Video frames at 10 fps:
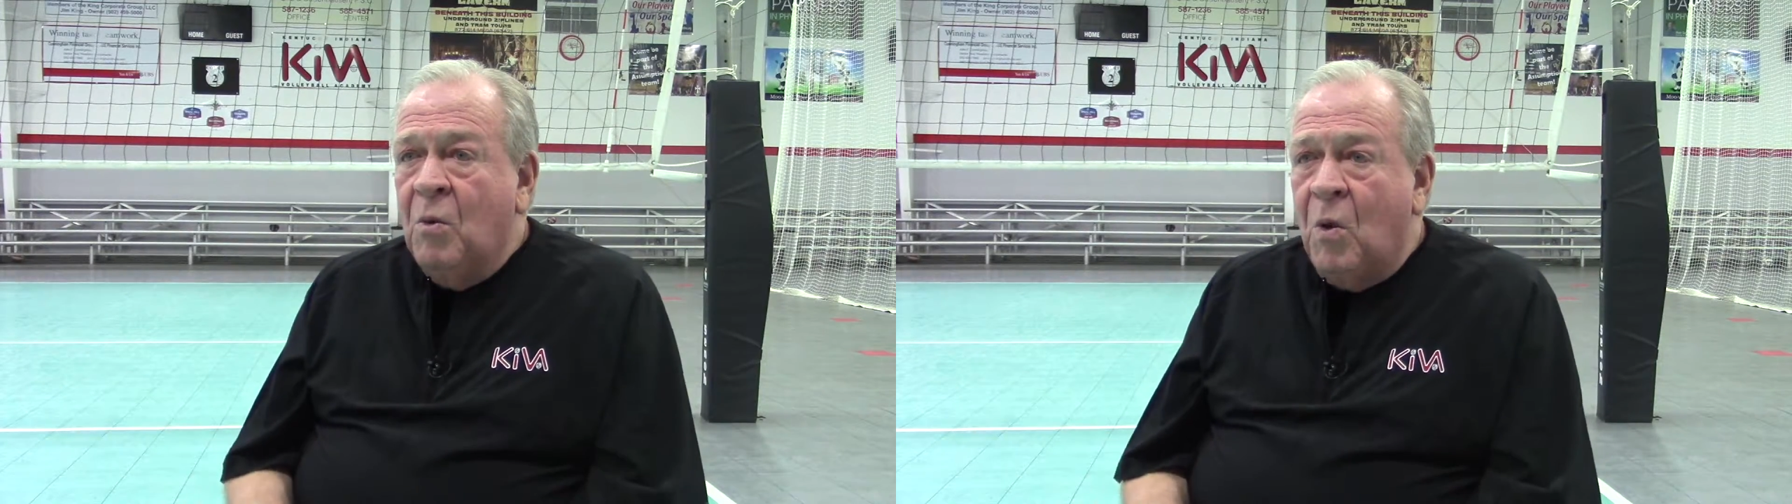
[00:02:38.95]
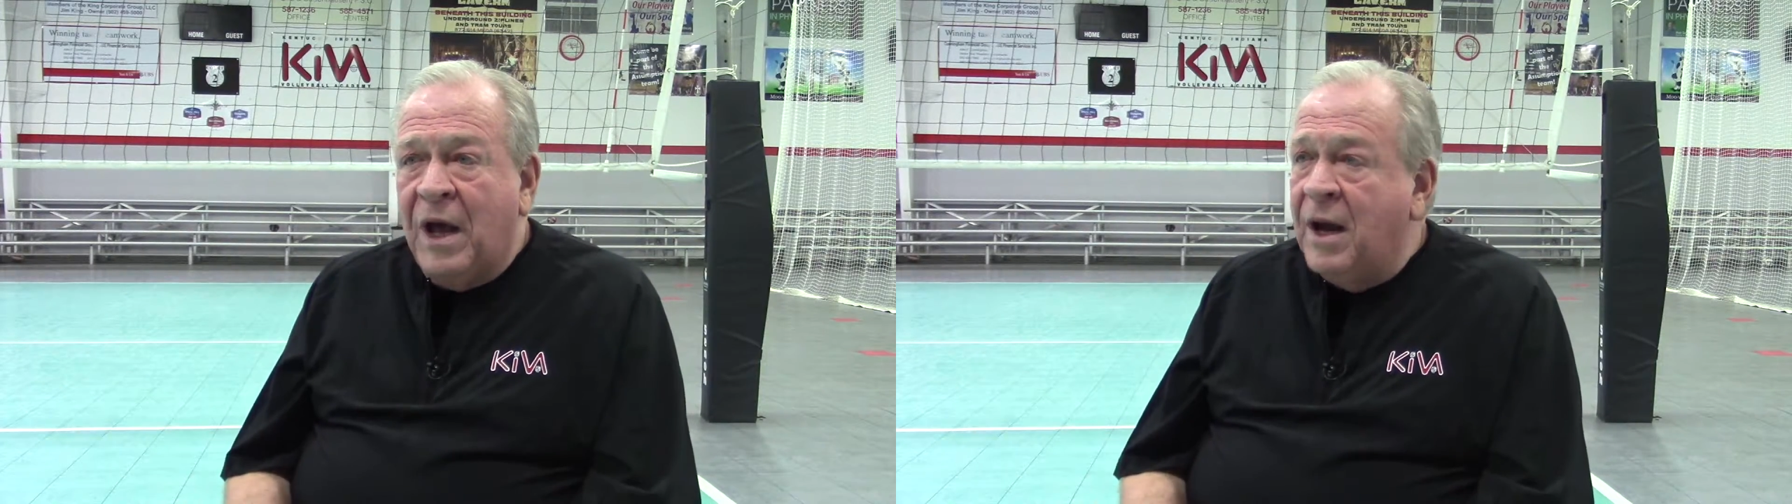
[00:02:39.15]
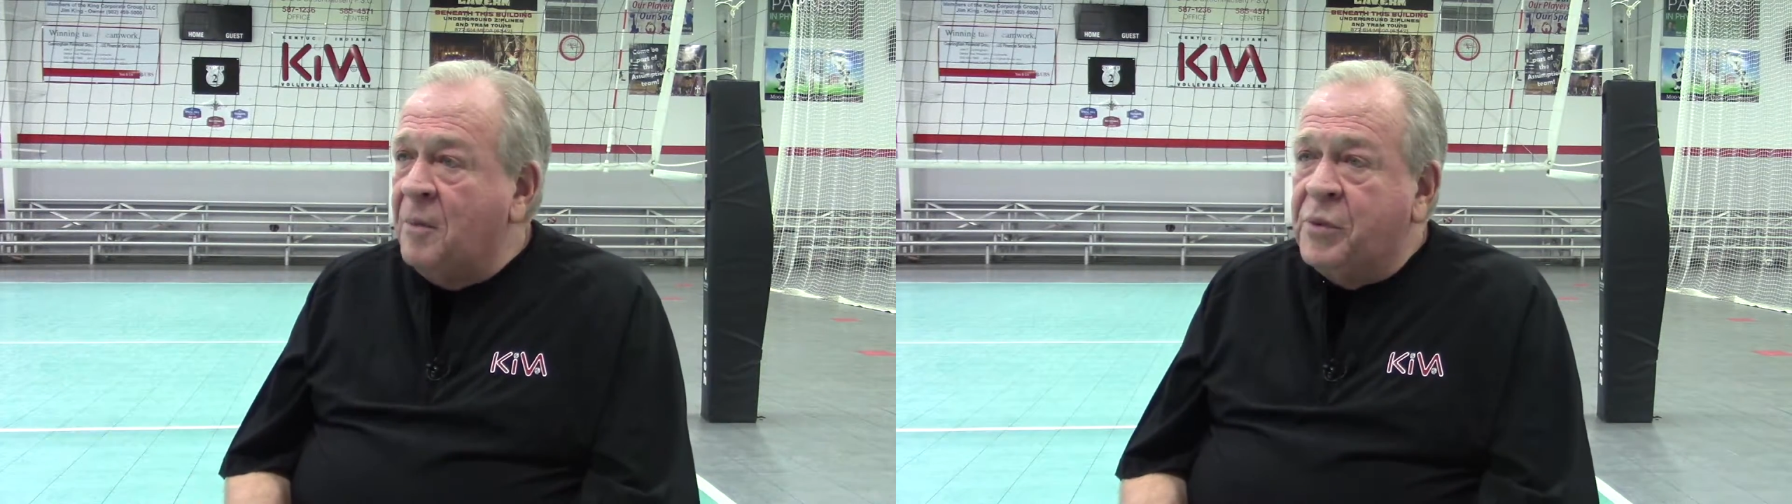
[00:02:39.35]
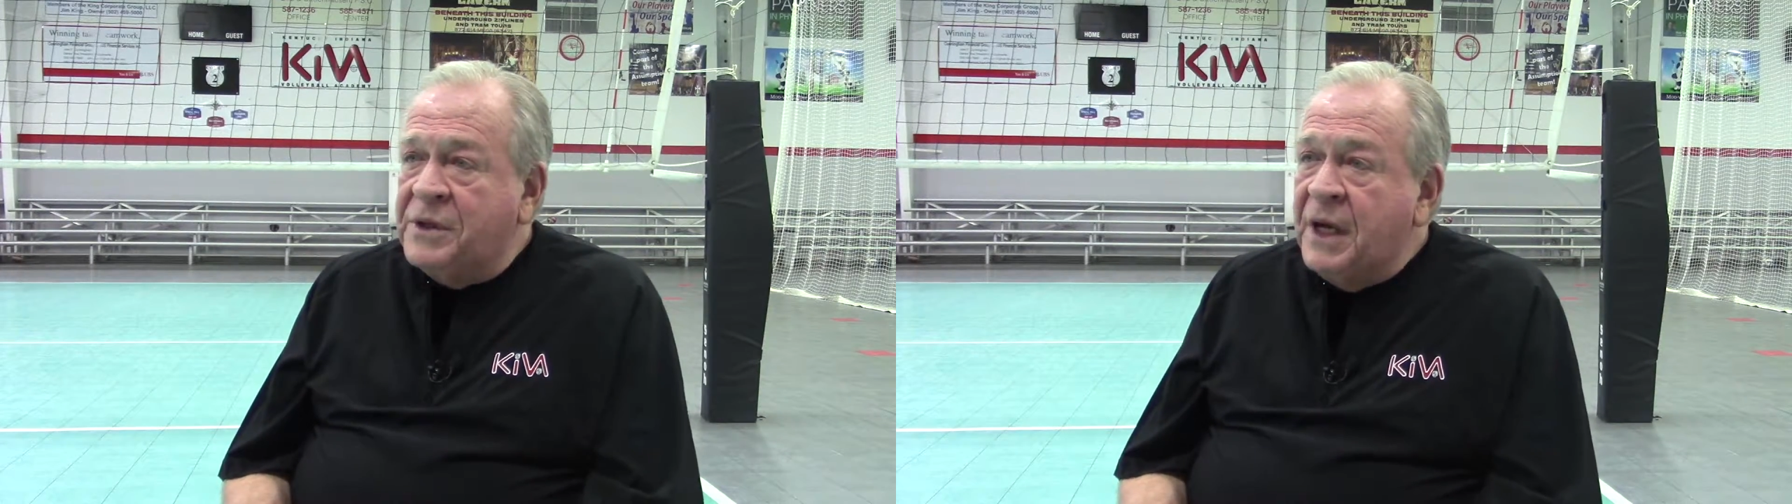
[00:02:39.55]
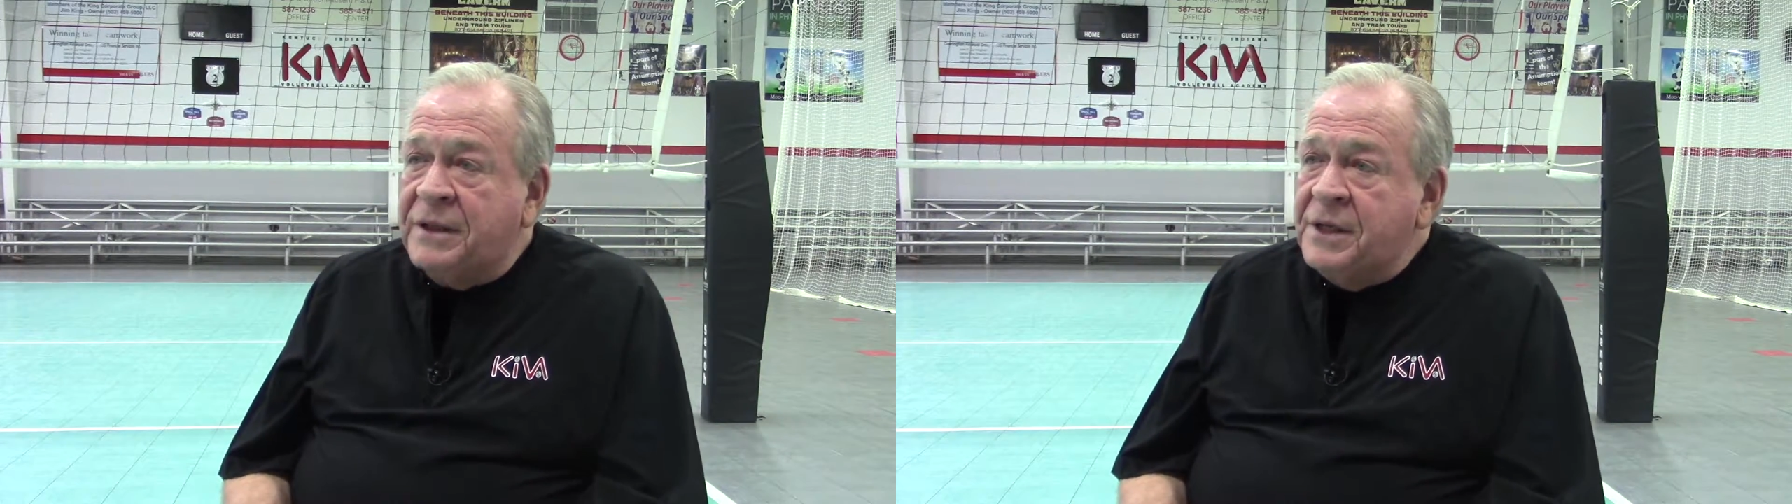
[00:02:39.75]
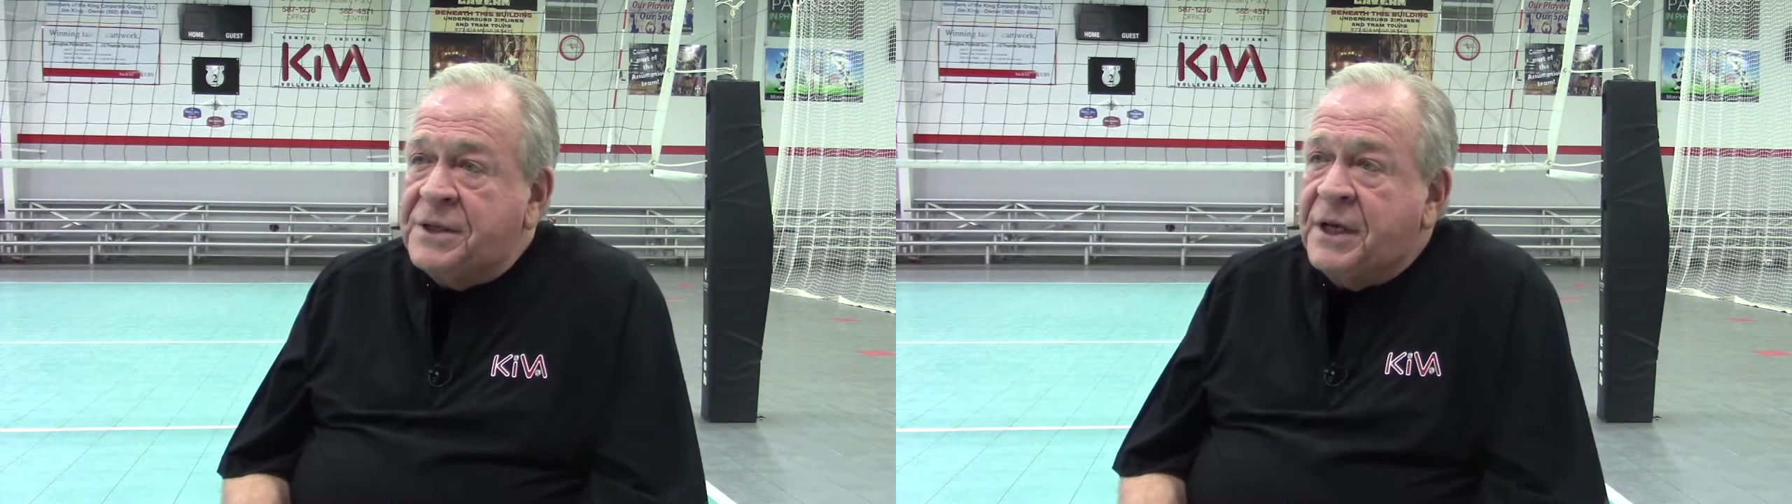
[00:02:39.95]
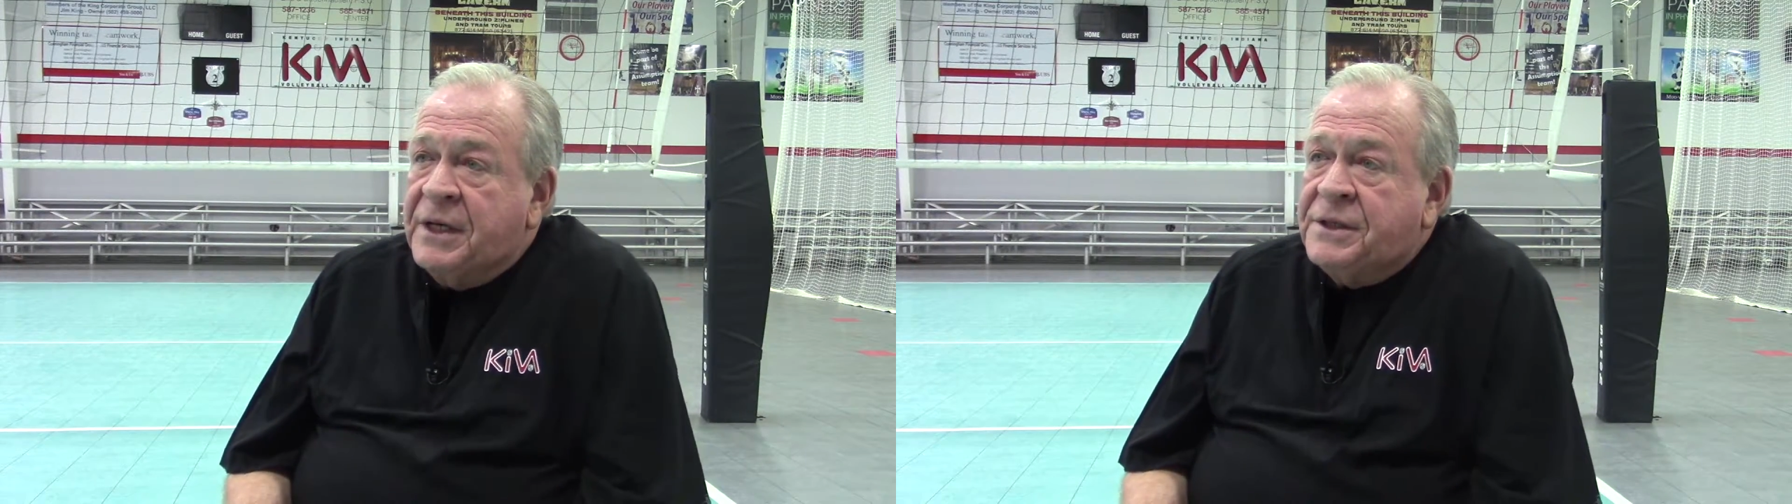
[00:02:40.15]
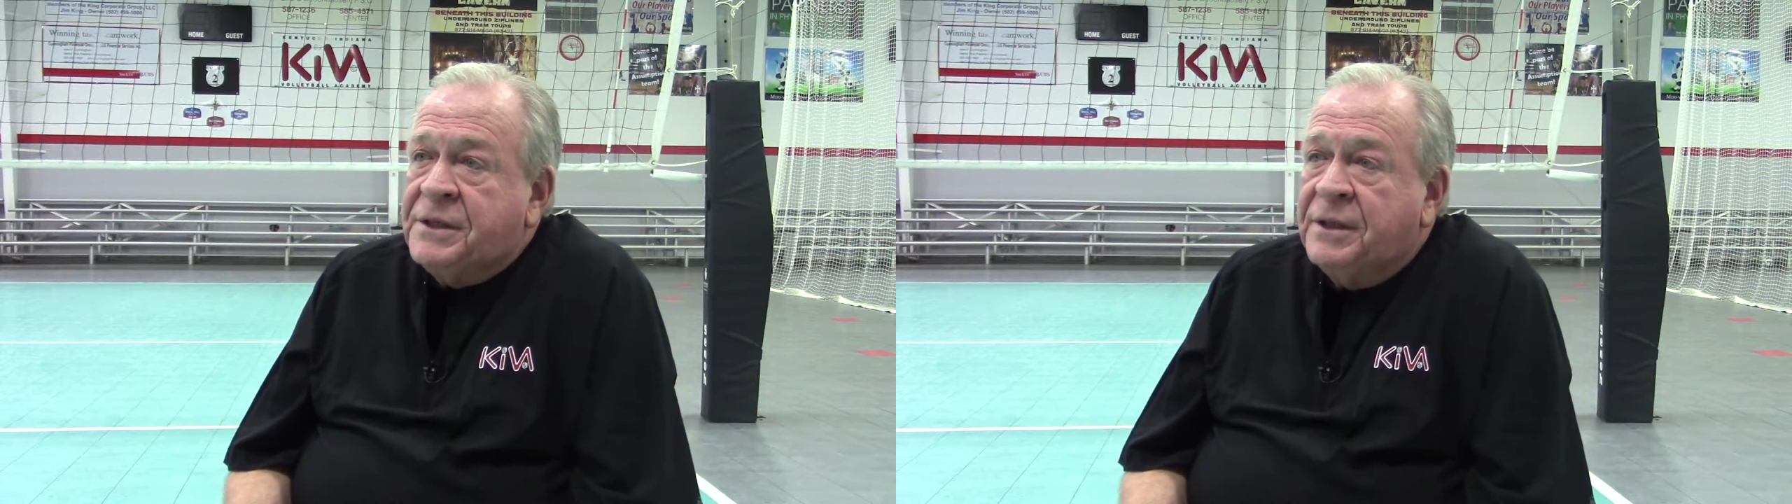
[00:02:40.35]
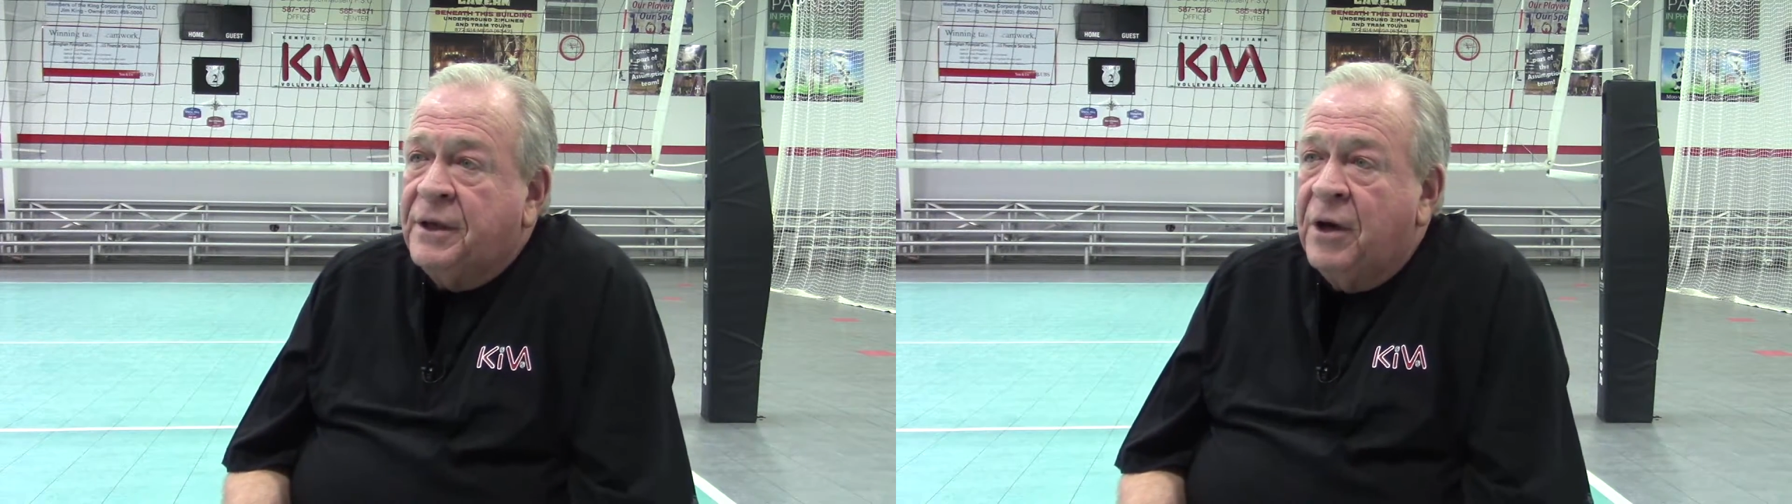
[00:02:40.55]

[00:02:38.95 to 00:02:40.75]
why not protect these kids?